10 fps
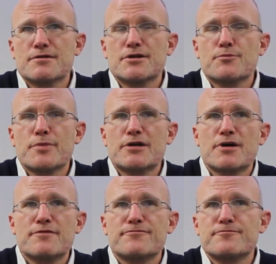you're better
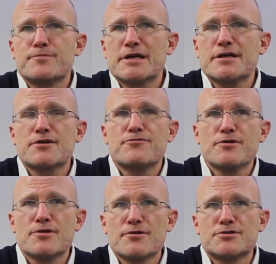off picking a
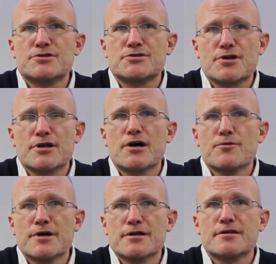few of those to start
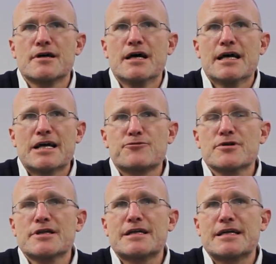out with and
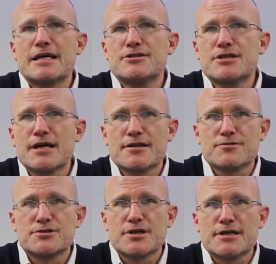really engaging on
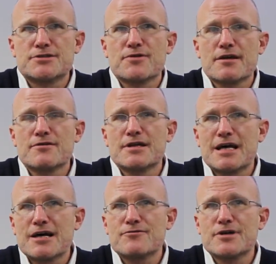those sites rather than
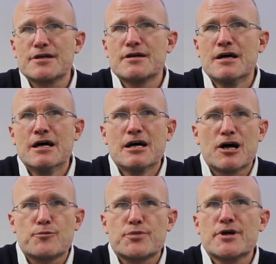having
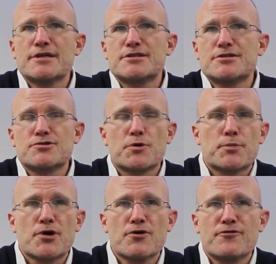a presence or a
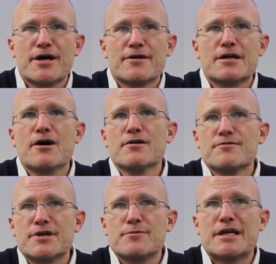profile on all
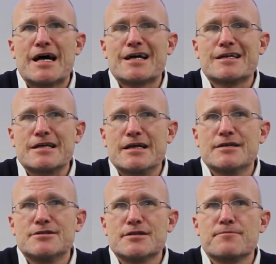of them and not
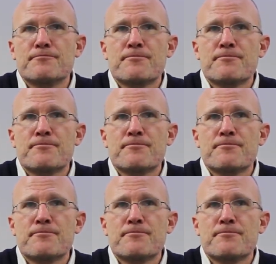engaging.